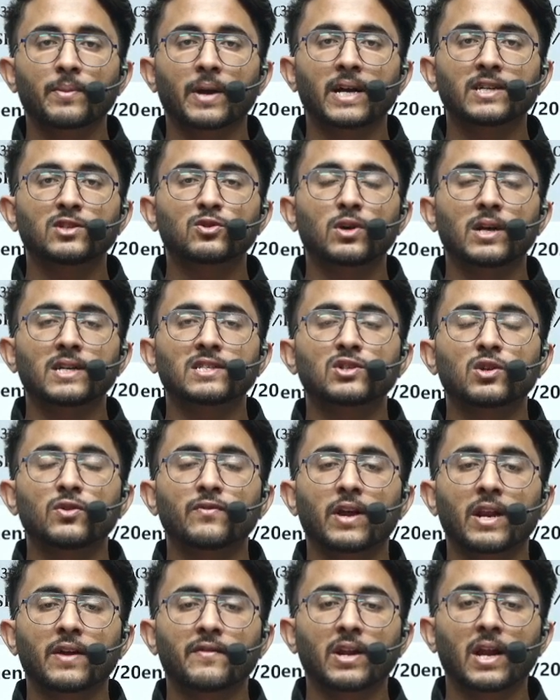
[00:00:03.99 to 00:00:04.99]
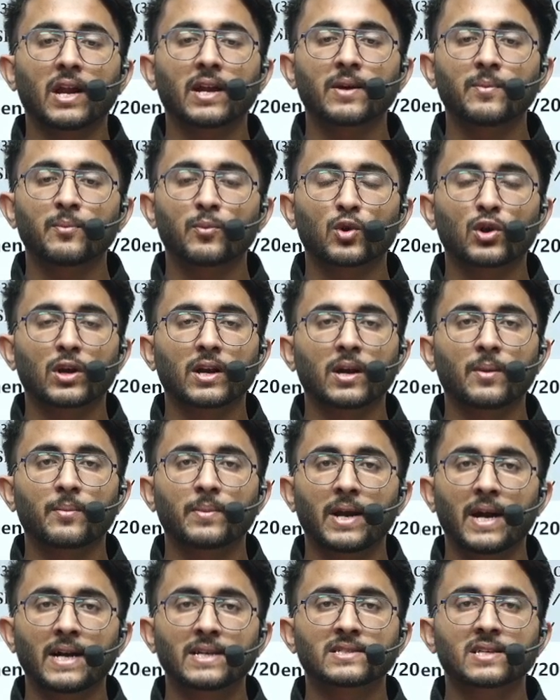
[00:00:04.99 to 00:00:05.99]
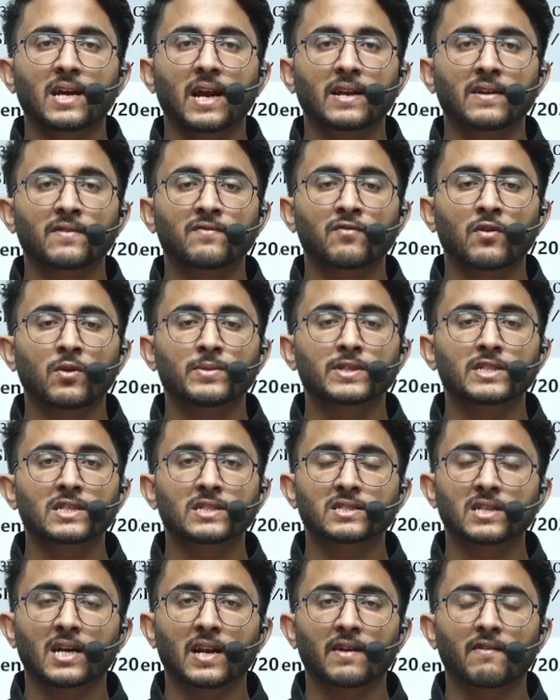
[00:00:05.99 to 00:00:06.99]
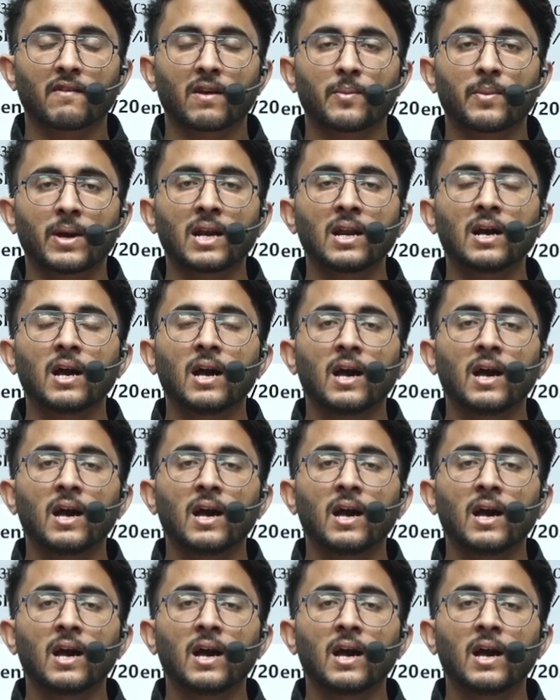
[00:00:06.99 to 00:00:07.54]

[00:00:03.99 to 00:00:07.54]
As you guys know, whenever any important updates and informations are available,